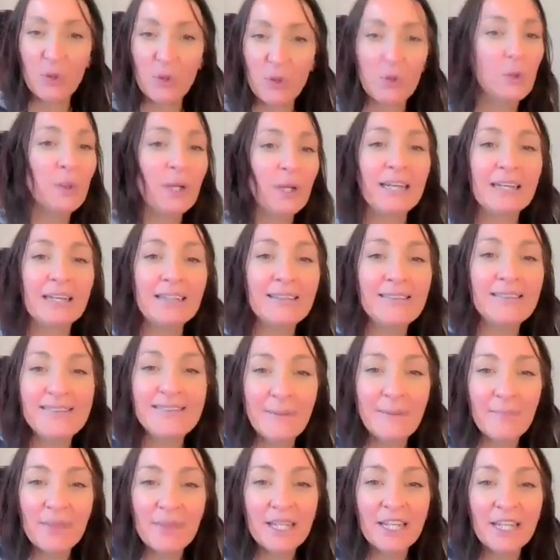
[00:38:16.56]
creating
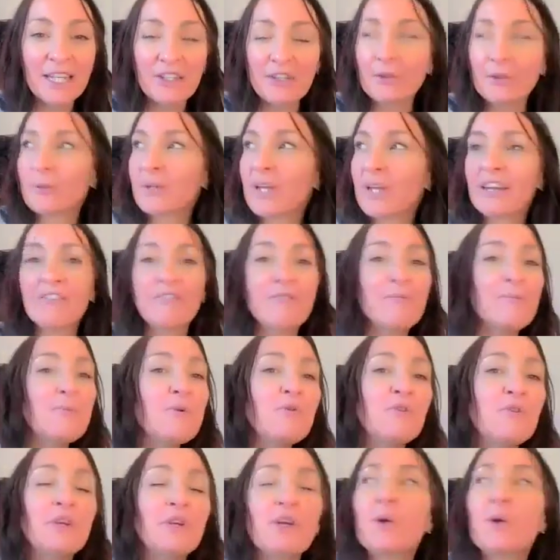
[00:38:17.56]
something in your life,
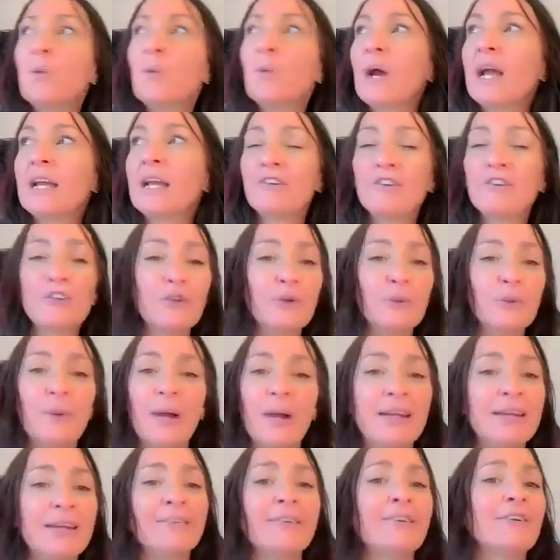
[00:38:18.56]
moving away to,
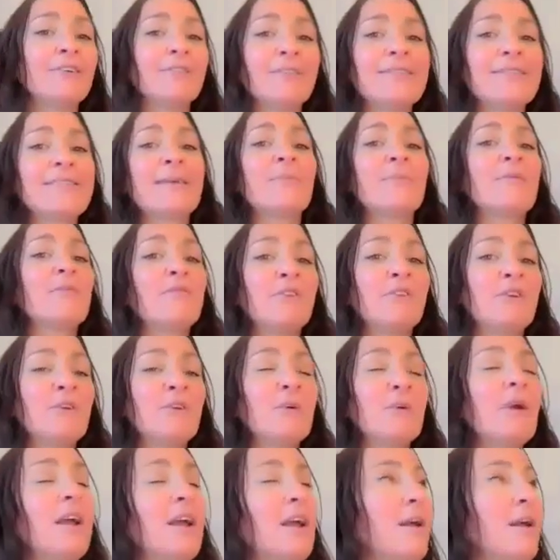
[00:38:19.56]
I don't know, some of
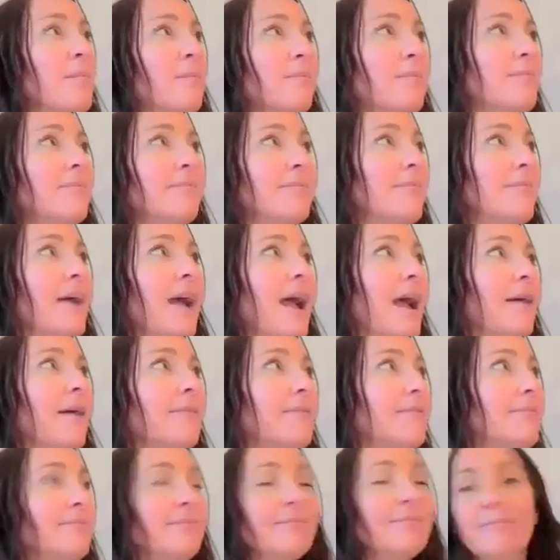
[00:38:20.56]
you
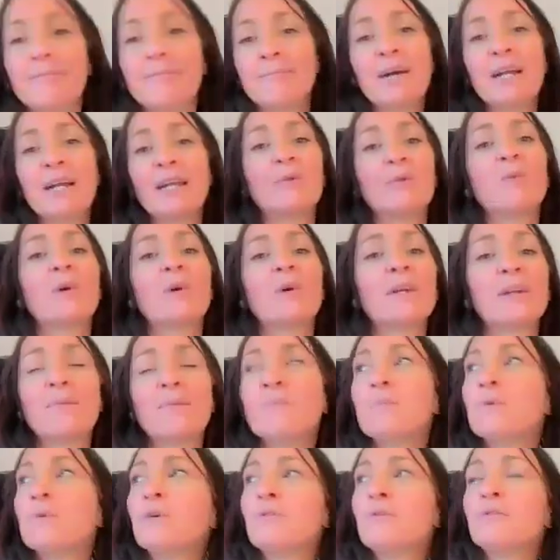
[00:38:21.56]
might want
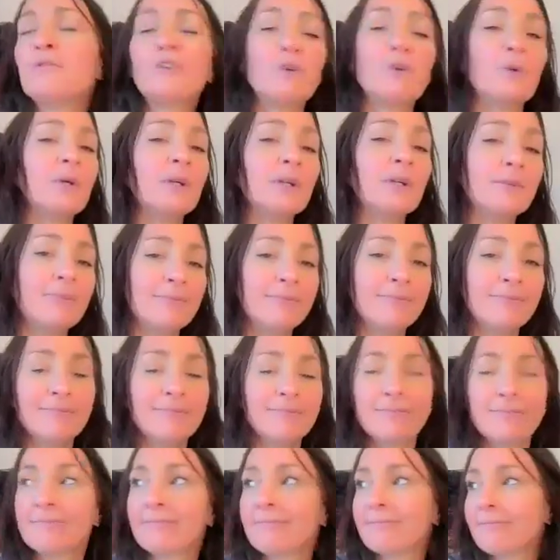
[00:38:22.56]
to move to a
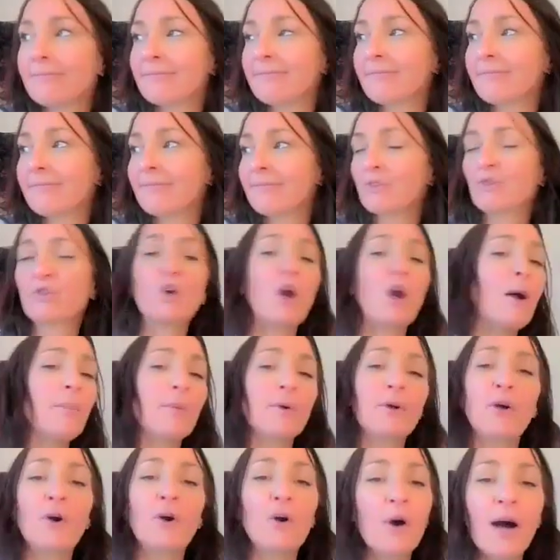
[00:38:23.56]

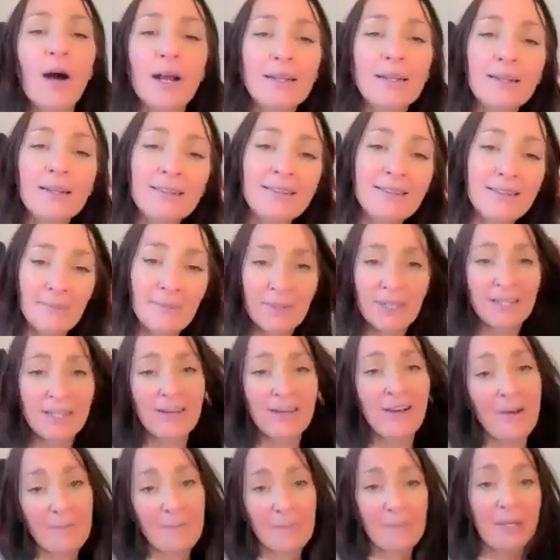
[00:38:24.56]
tropical island. I mean,
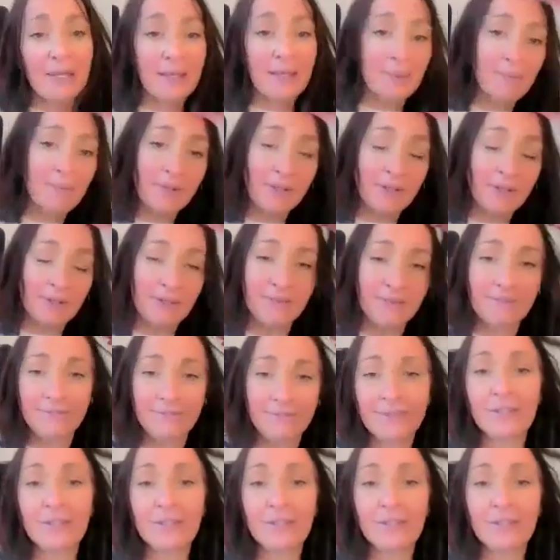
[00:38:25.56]
not me, but